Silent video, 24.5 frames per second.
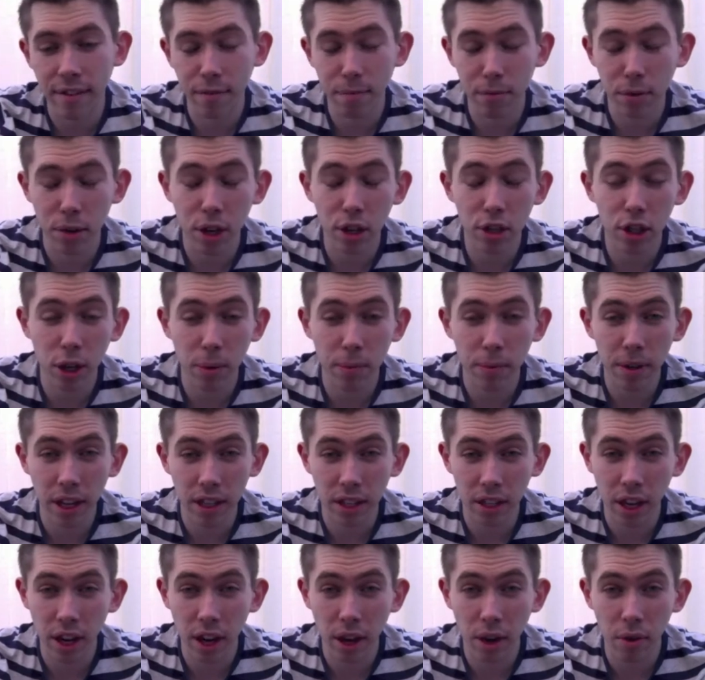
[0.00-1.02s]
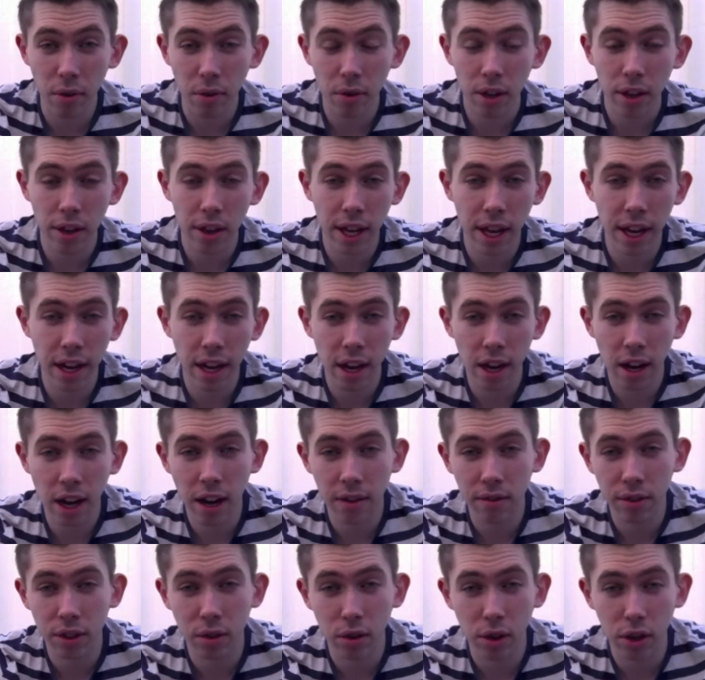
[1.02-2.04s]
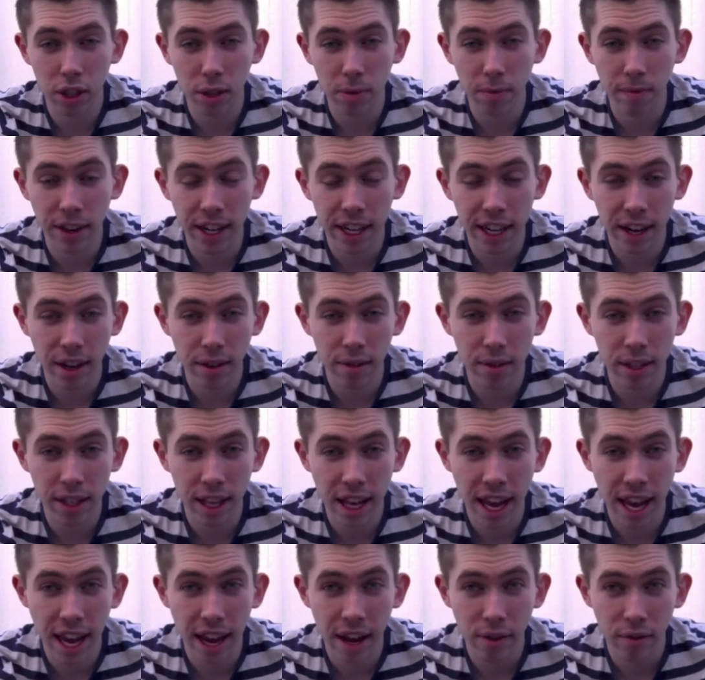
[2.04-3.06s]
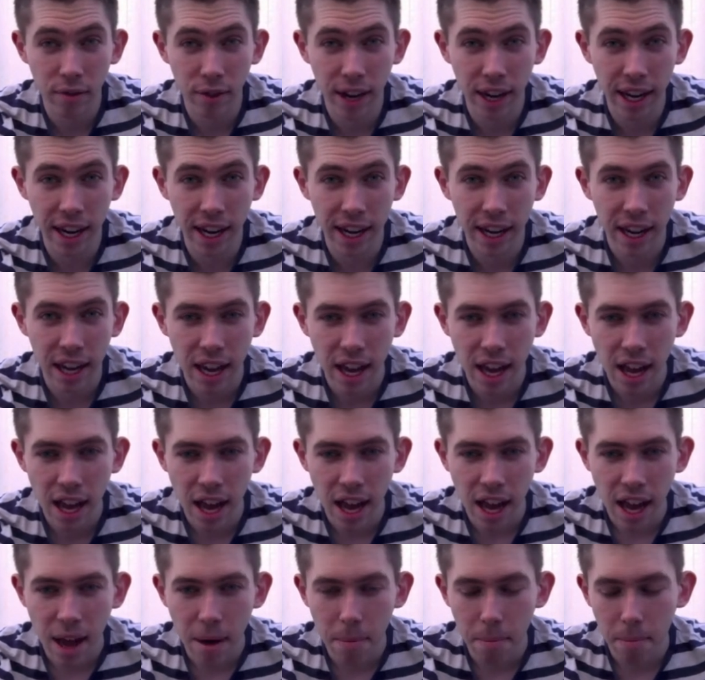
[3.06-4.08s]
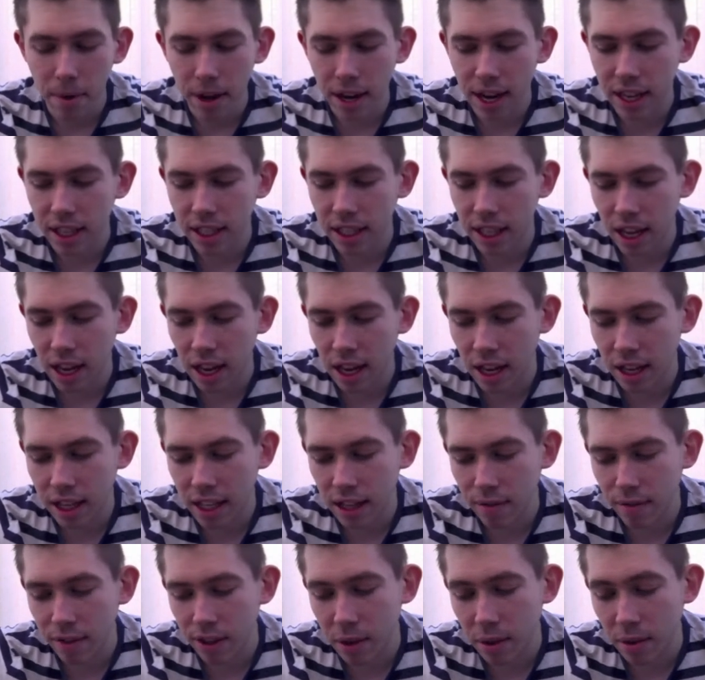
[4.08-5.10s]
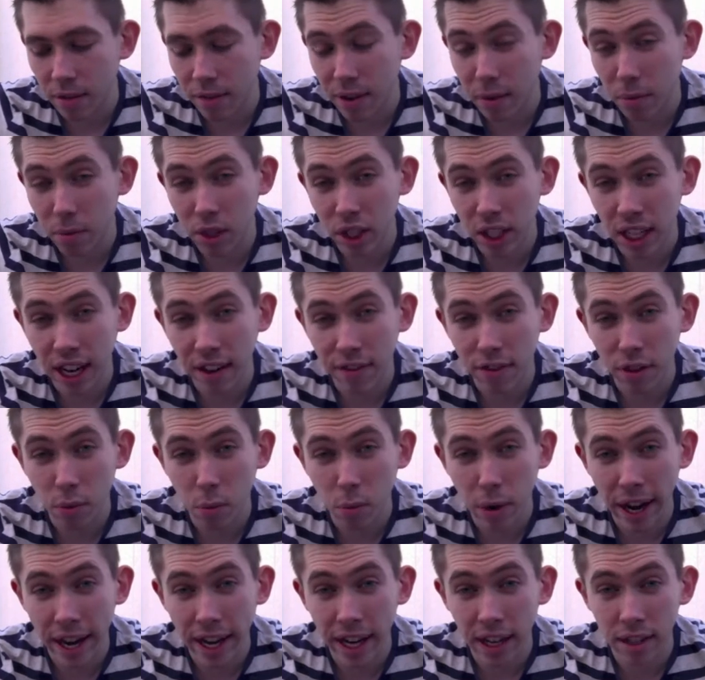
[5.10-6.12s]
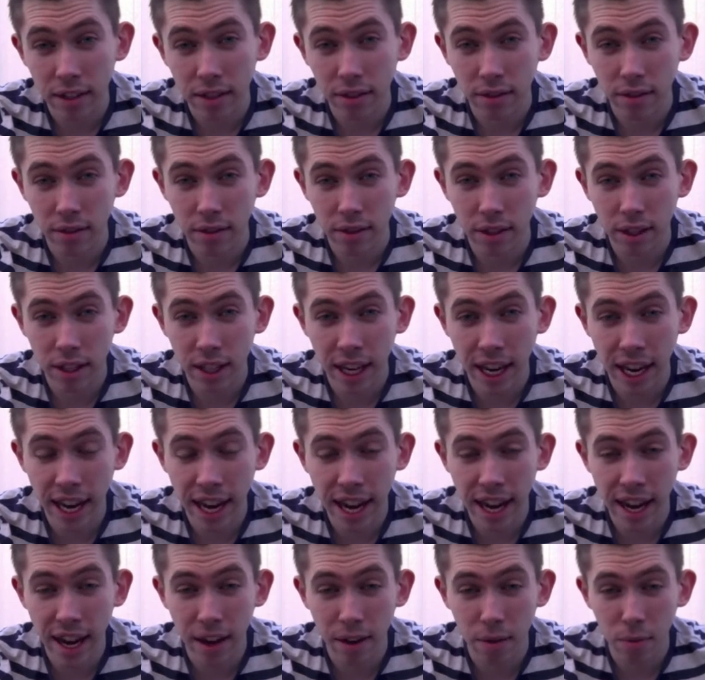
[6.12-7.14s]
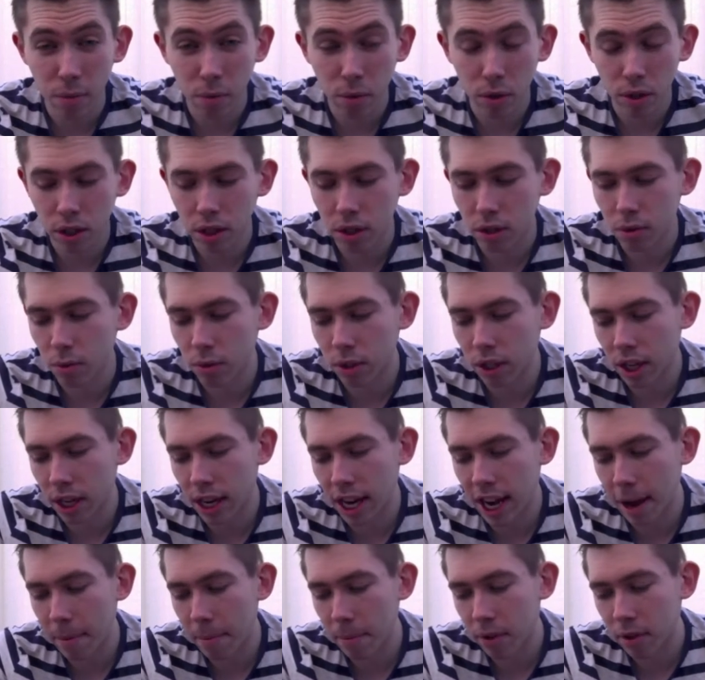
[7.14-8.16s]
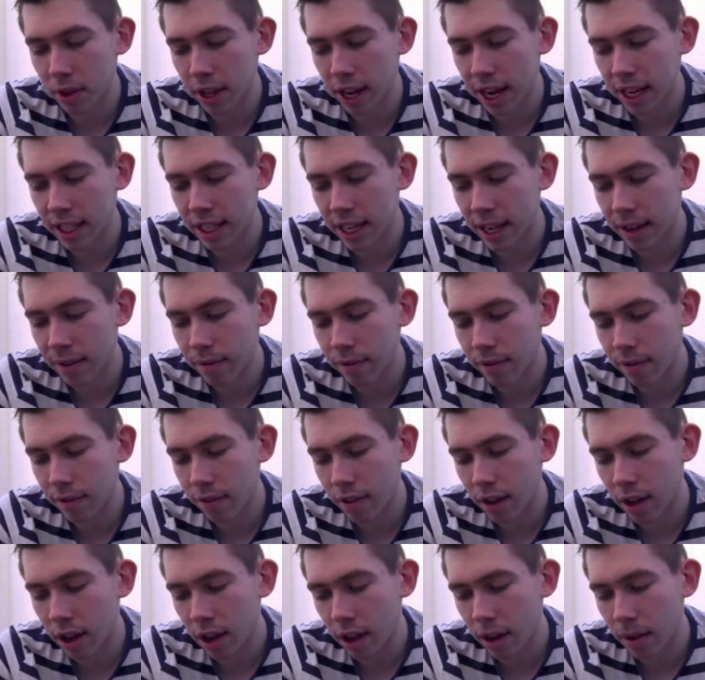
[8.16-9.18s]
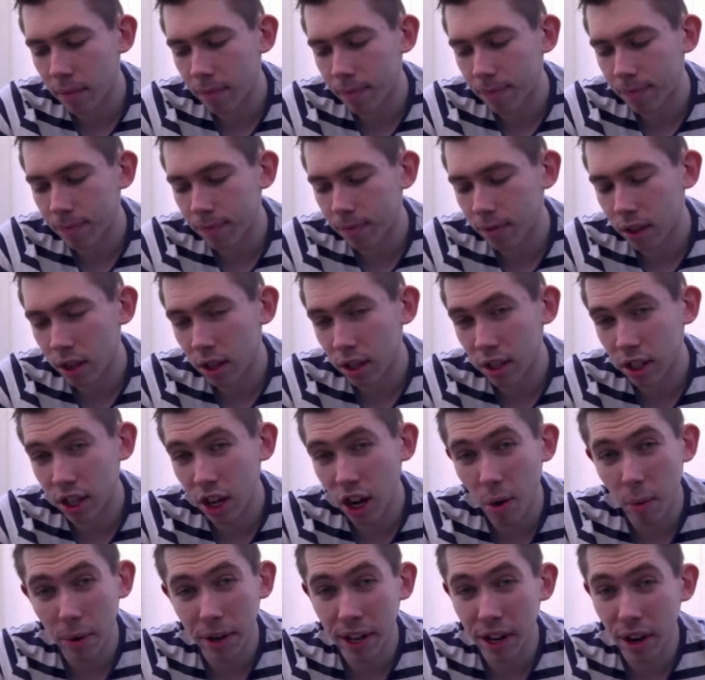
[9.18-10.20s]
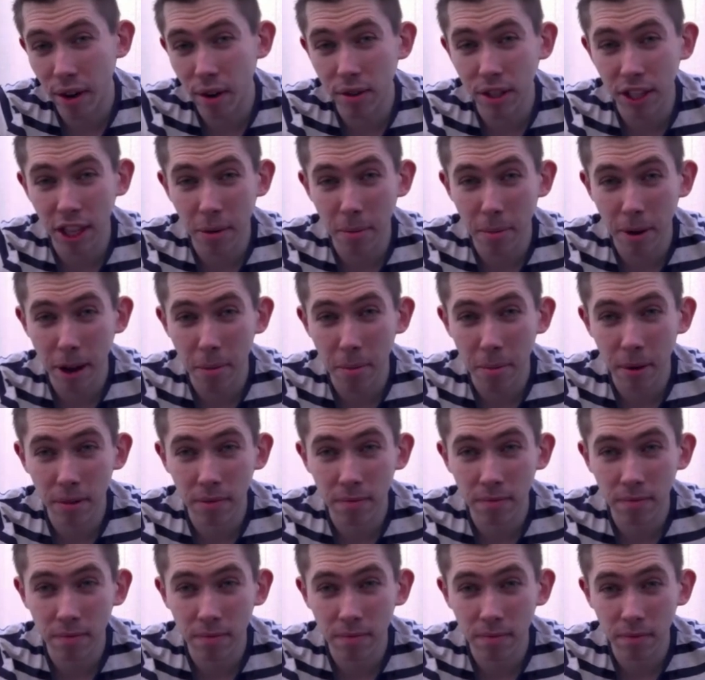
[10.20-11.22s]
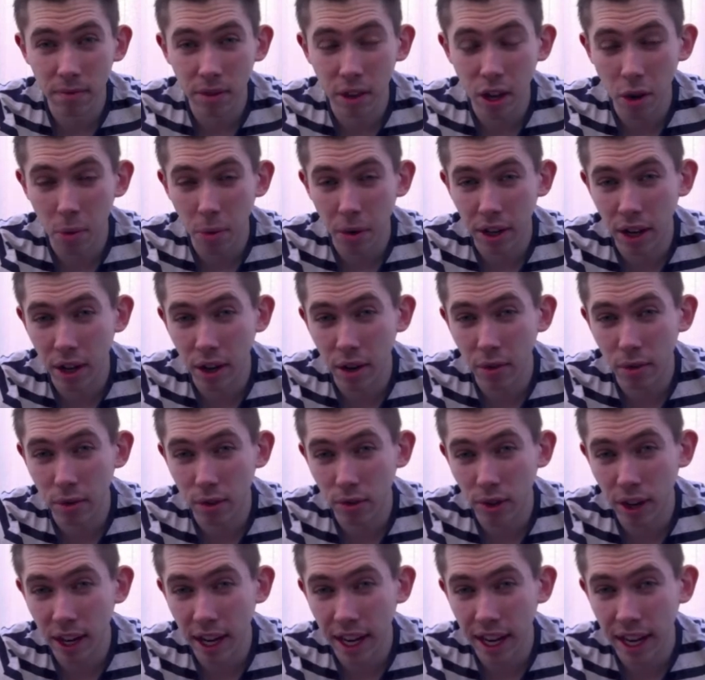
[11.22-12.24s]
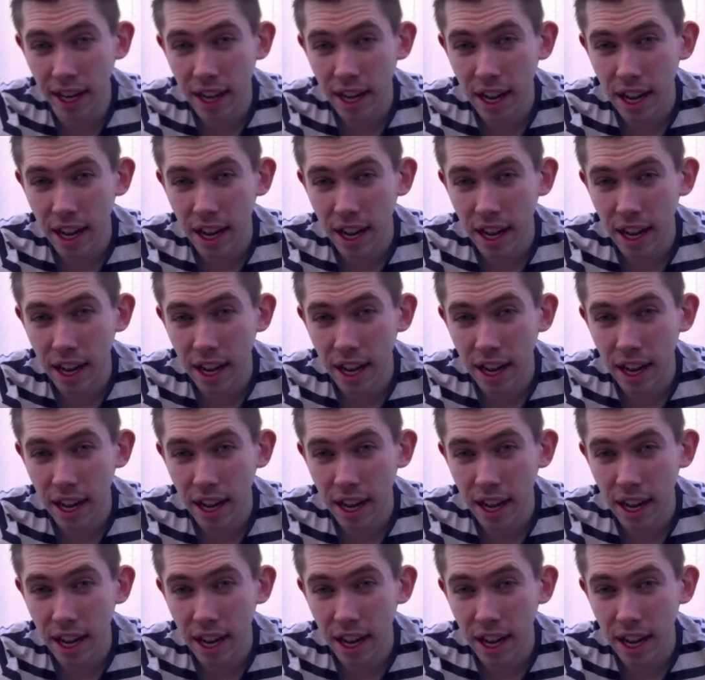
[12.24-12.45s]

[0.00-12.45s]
YouTube does go, then I've still got some videos there, really. But it's something that I think we're just going to have to wait to hear what's going to happen on the 18th, because no one knows at the moment. No one knows, really.